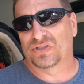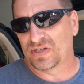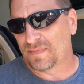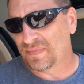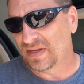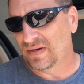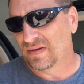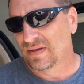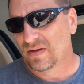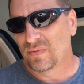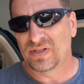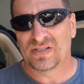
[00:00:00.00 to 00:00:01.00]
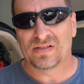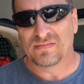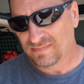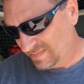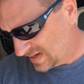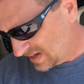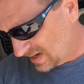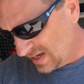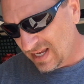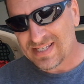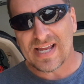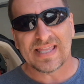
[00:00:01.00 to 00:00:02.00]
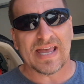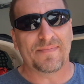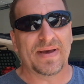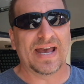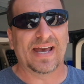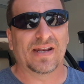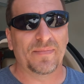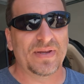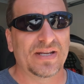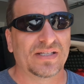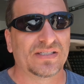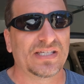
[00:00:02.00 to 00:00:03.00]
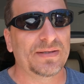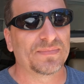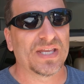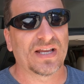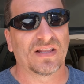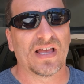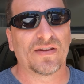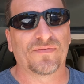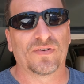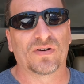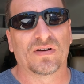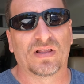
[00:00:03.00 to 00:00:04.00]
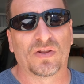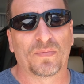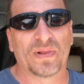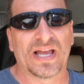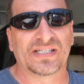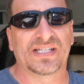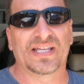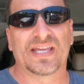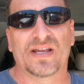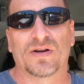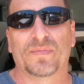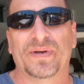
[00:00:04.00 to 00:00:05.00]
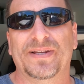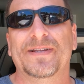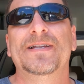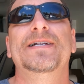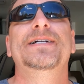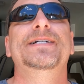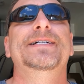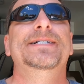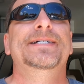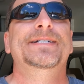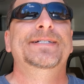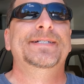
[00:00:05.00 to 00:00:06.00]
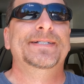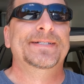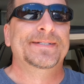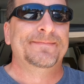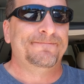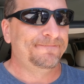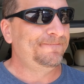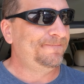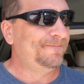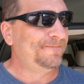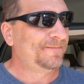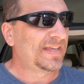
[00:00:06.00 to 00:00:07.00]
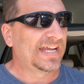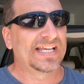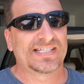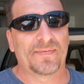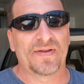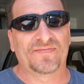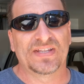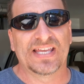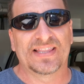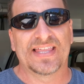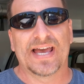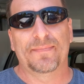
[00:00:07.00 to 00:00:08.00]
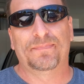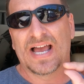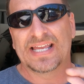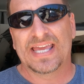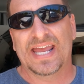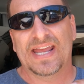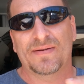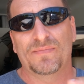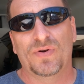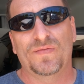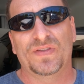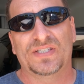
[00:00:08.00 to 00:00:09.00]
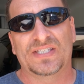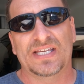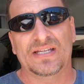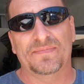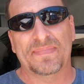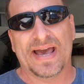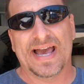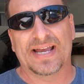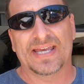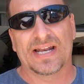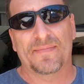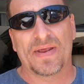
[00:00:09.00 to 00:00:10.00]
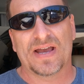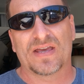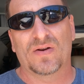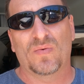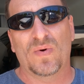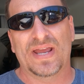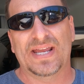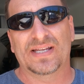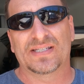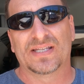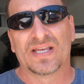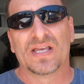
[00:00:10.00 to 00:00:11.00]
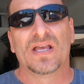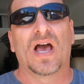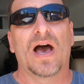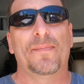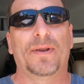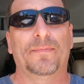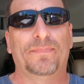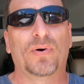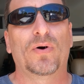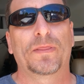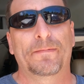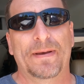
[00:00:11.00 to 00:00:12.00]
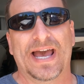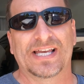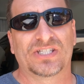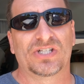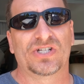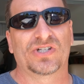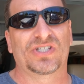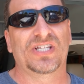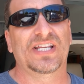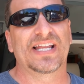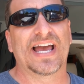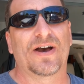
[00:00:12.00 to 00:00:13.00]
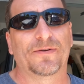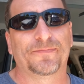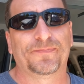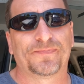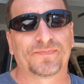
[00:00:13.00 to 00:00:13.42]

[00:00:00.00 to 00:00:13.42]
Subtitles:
or something, which it's not that bad. I mean, it seems like a lot for a little plastic gear, but I guess I'm gonna have to get that. I can't move the seat back, and I'm not gonna wait. I'm gonna pull the passenger seat out,